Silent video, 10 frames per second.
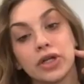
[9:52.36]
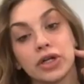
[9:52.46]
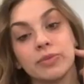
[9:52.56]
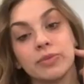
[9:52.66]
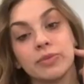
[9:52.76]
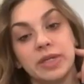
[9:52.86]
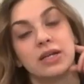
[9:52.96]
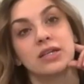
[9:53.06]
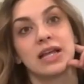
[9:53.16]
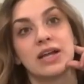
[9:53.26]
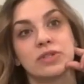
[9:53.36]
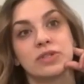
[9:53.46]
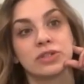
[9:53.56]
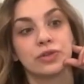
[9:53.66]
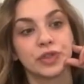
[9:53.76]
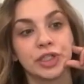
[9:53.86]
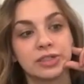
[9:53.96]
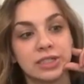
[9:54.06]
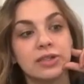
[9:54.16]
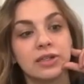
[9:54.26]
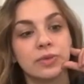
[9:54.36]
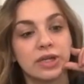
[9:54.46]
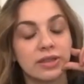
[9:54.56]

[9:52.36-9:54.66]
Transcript: her because I was over here dealing with